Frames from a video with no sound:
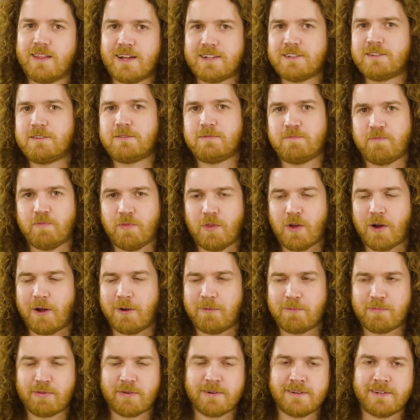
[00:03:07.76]
That's
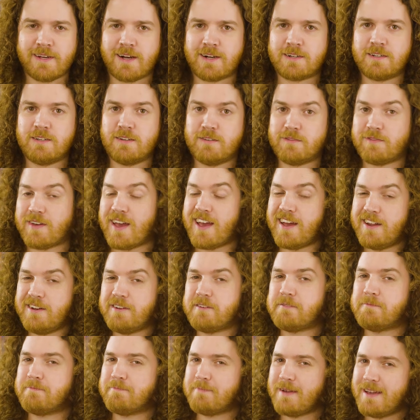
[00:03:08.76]
not productive
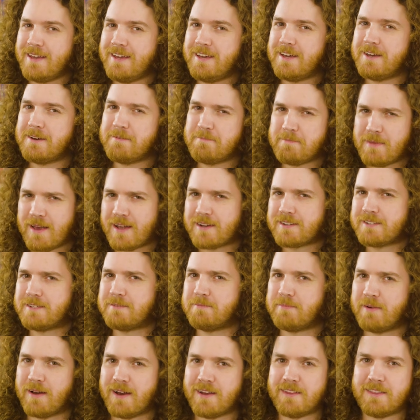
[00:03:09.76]
and may come back to
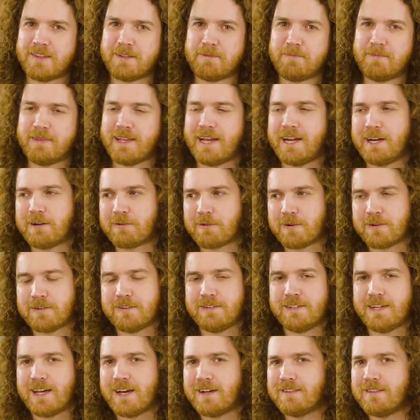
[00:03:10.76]
bite them later
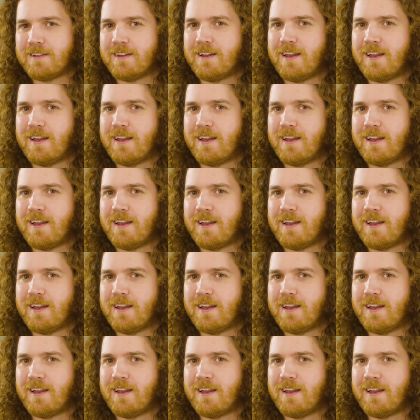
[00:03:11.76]
on down the